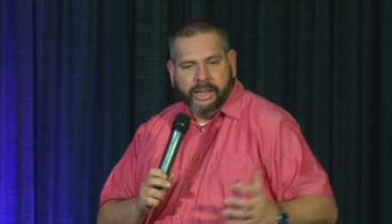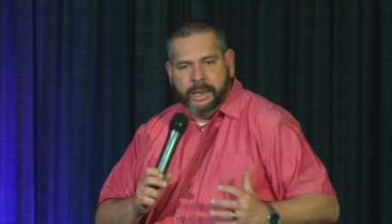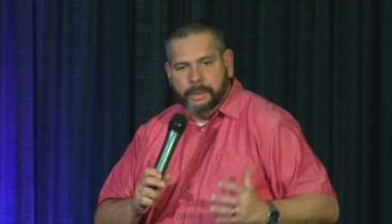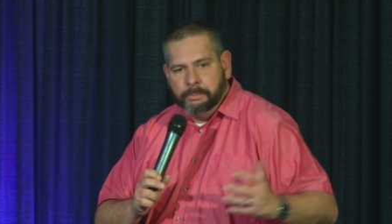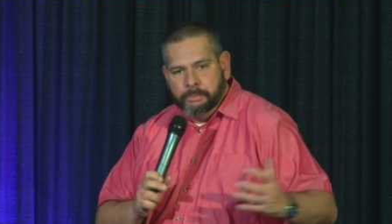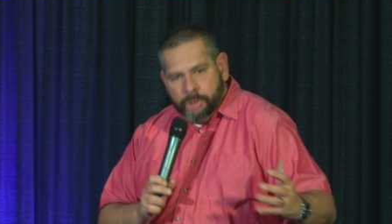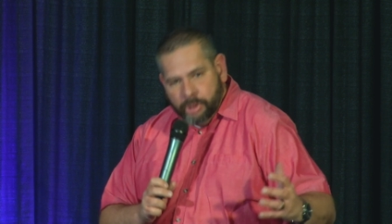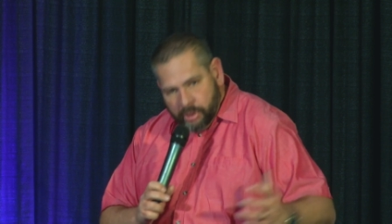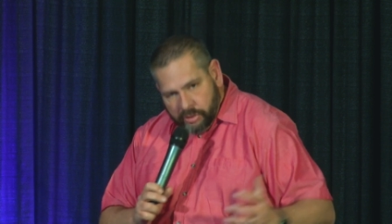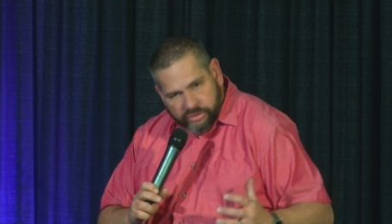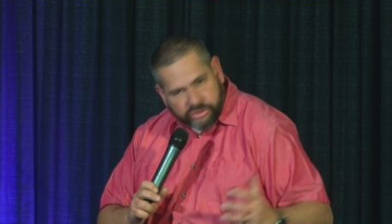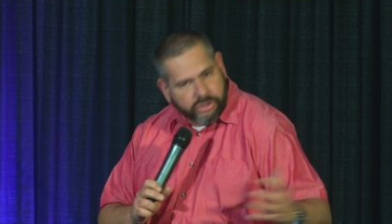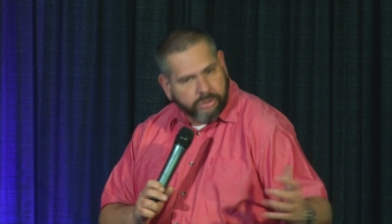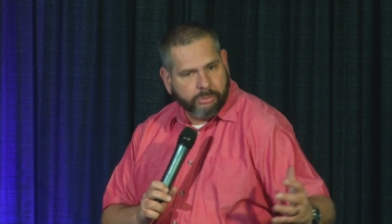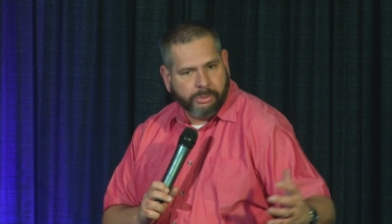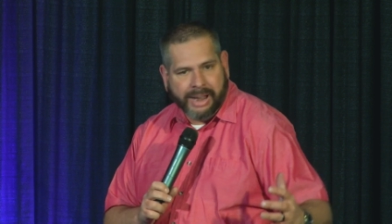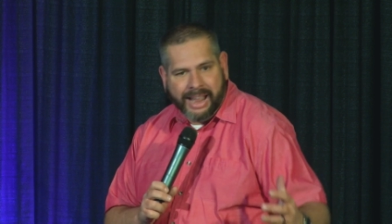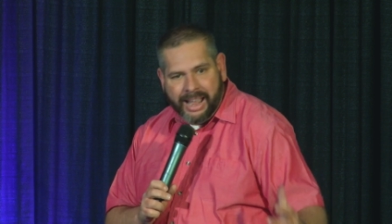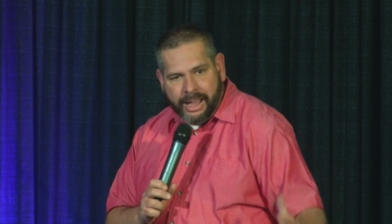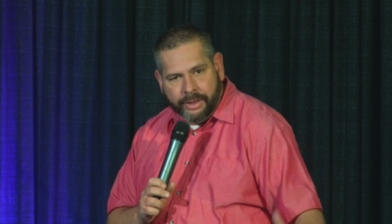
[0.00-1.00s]
it moves
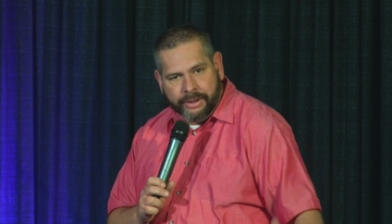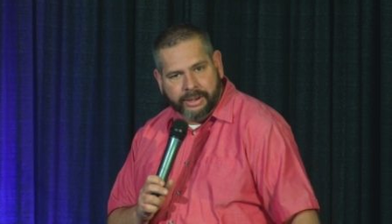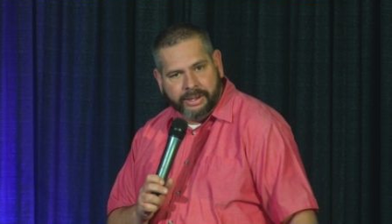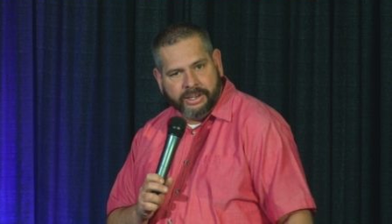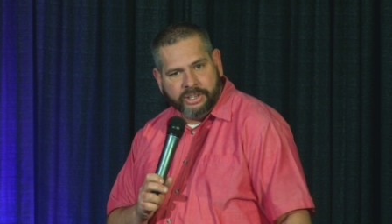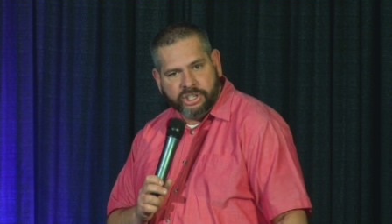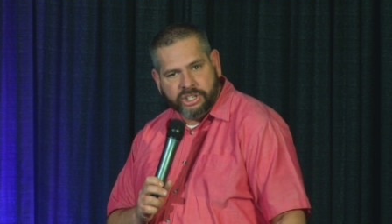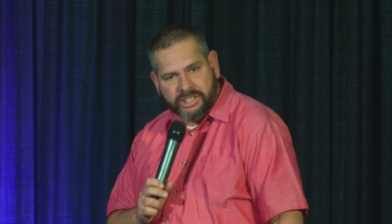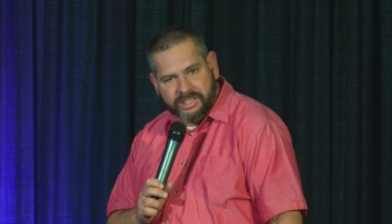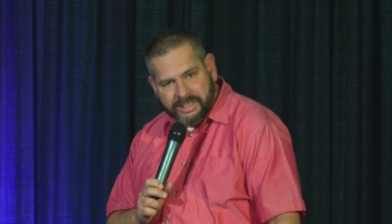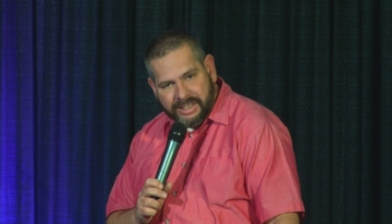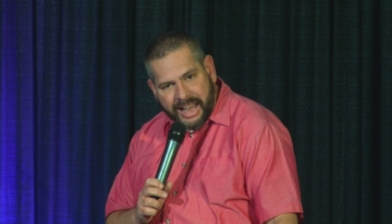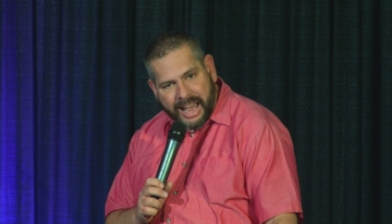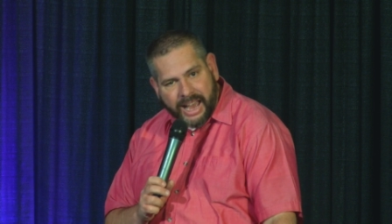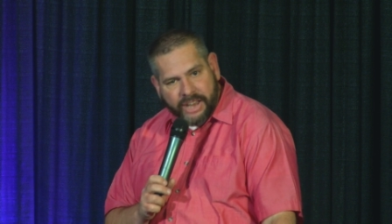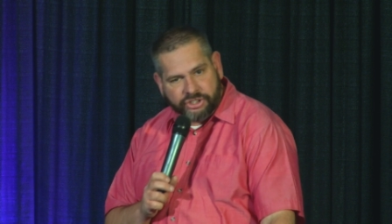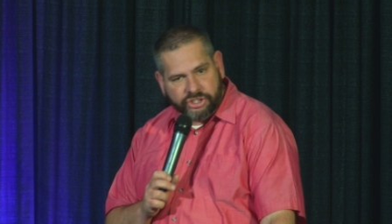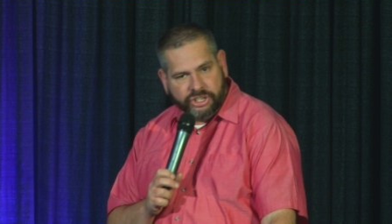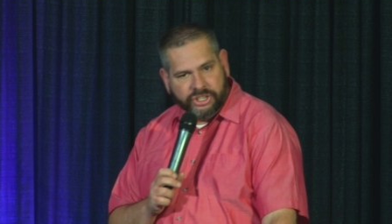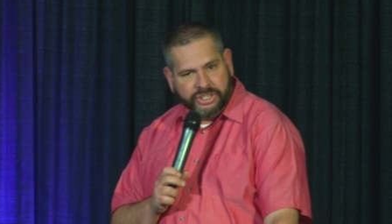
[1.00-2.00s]
around and it
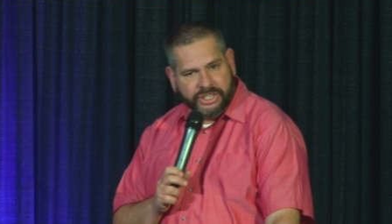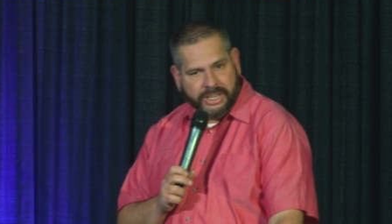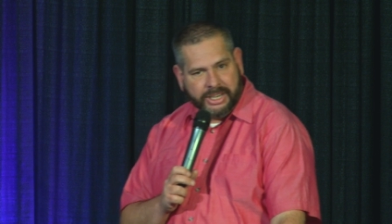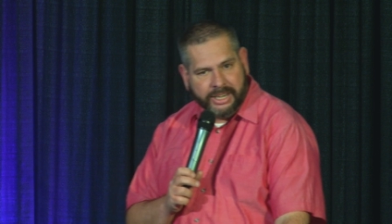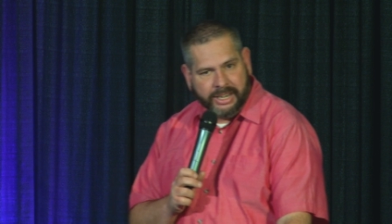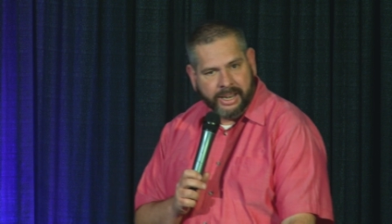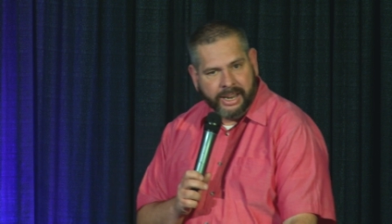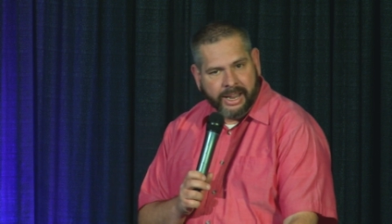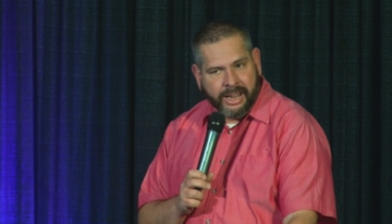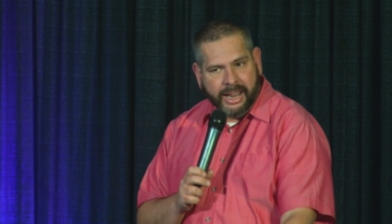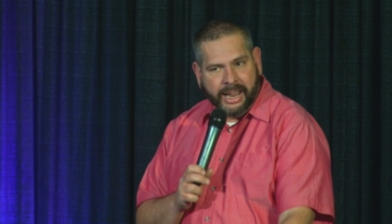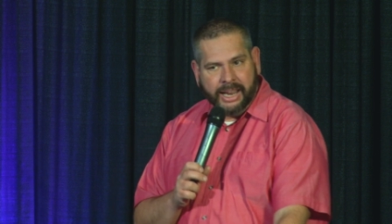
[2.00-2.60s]
sloshes and